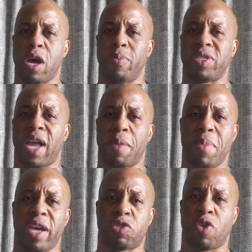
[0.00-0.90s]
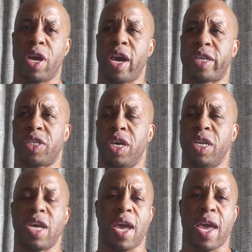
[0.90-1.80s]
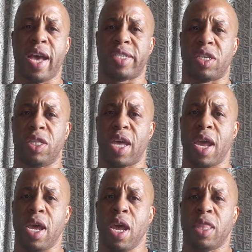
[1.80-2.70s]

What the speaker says: companies like Met-Rx and EAS, and they